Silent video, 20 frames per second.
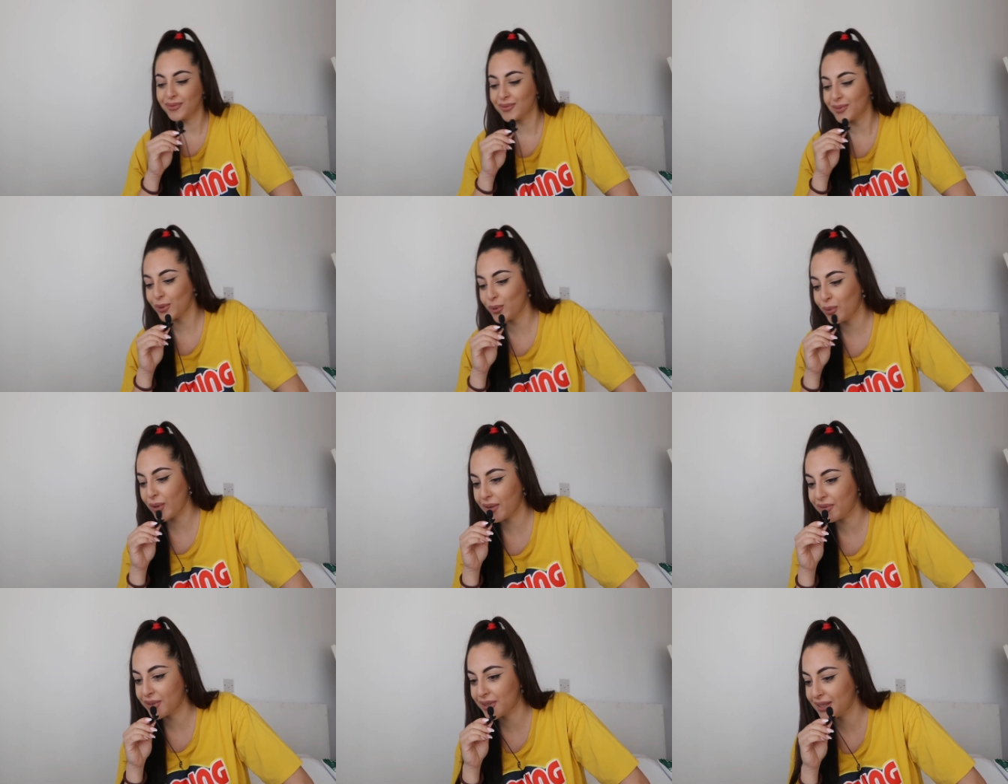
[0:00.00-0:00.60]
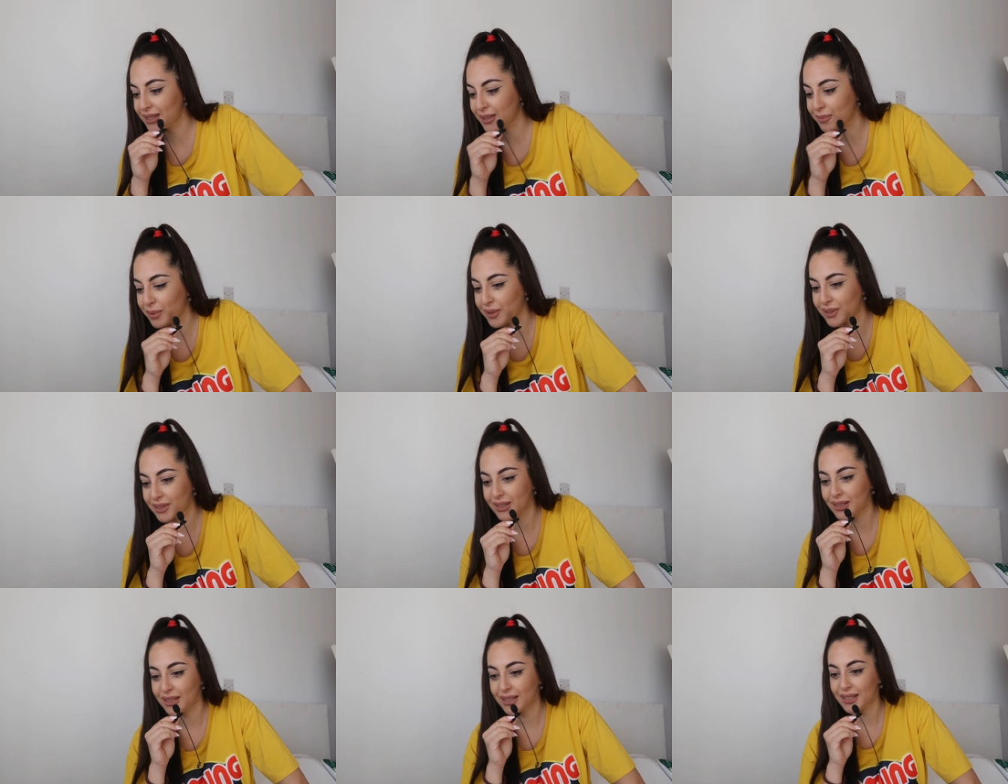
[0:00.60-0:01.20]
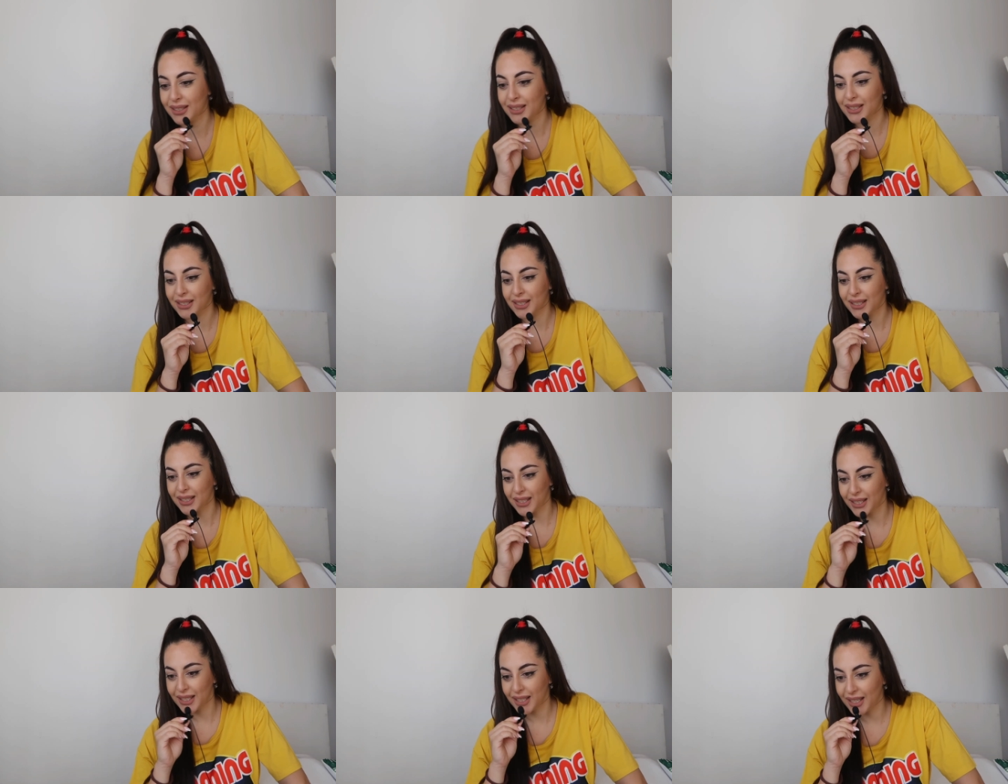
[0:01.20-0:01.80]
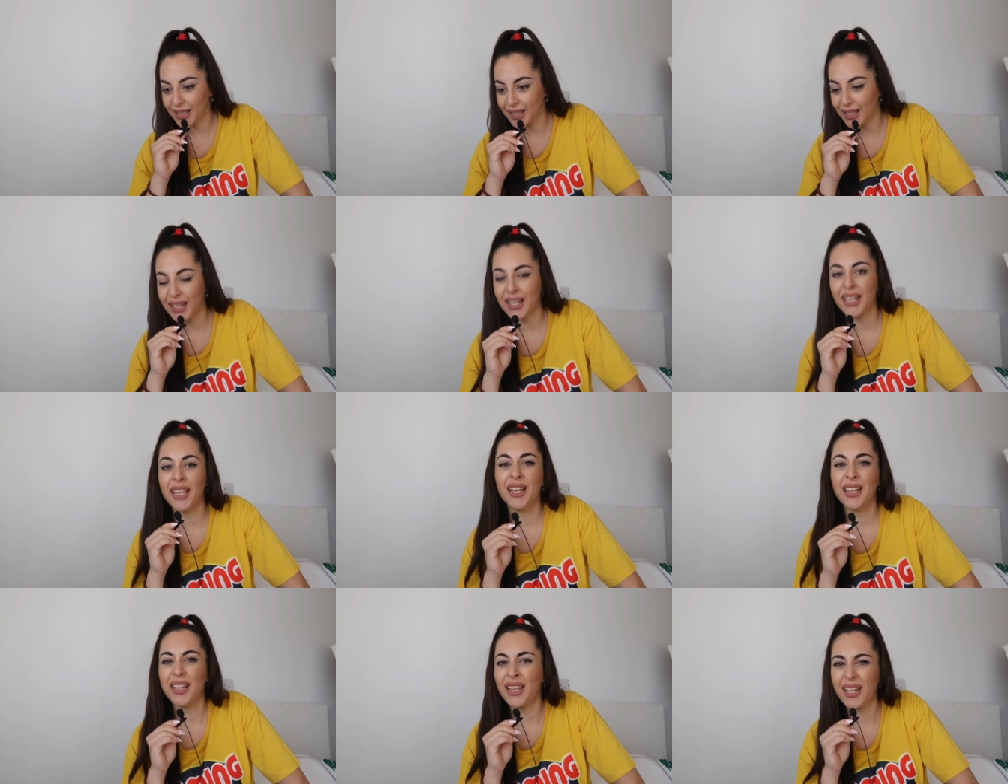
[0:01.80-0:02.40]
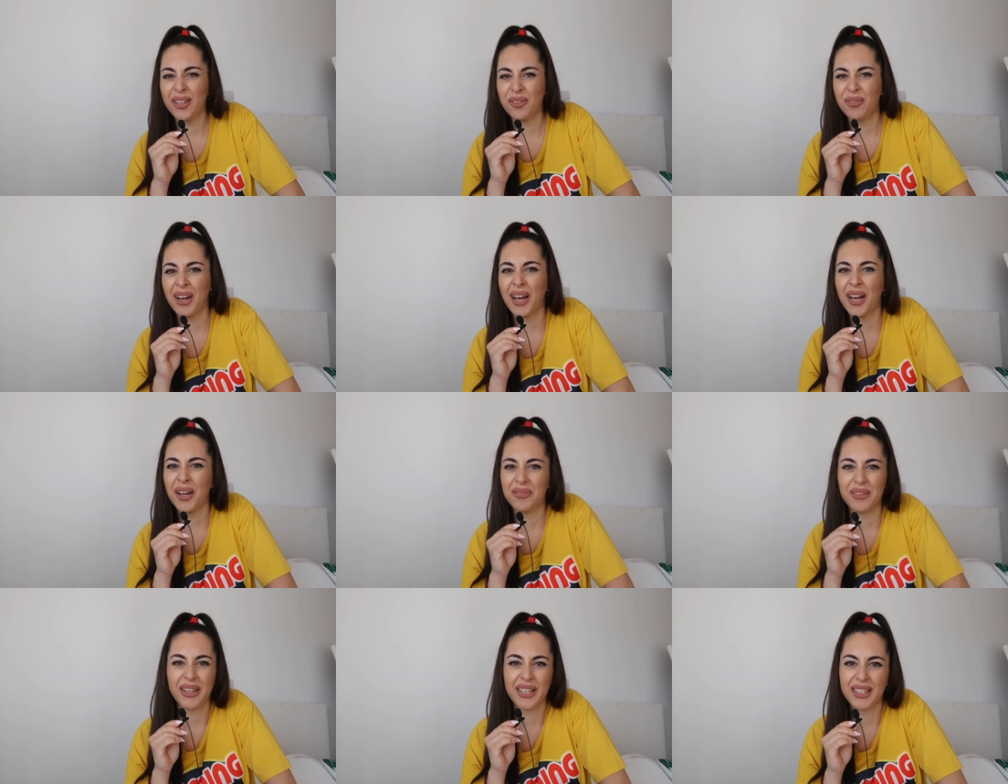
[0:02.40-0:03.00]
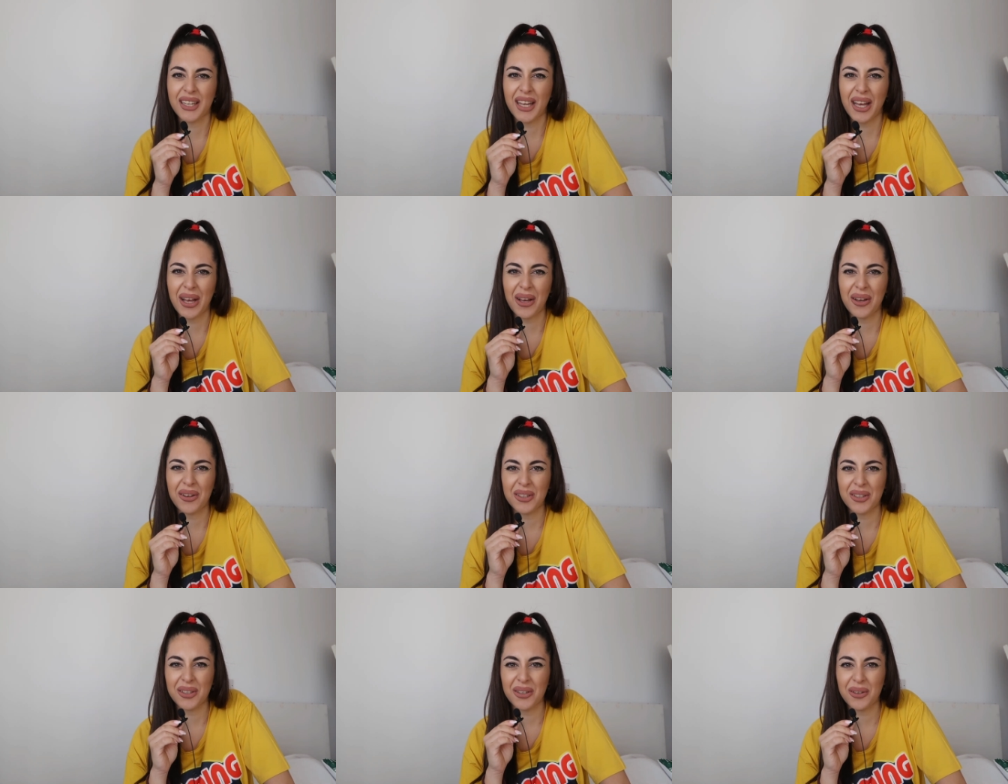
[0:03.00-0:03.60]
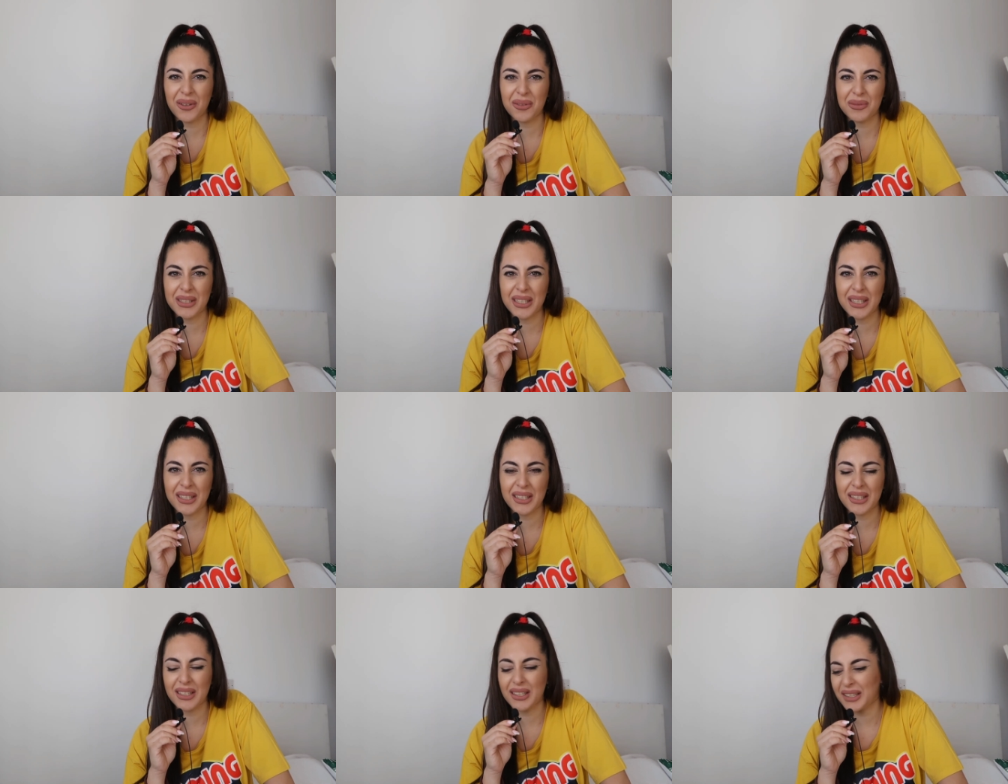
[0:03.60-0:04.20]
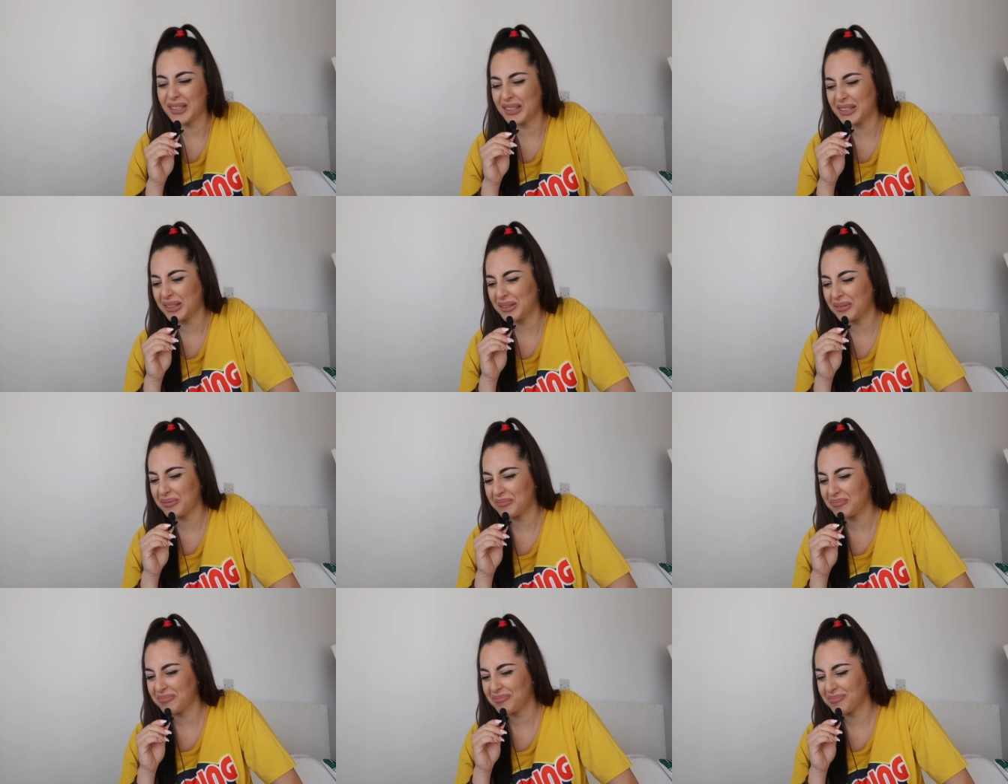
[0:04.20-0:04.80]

Whoever this person is, they crying right now. You know what I'm saying? Like,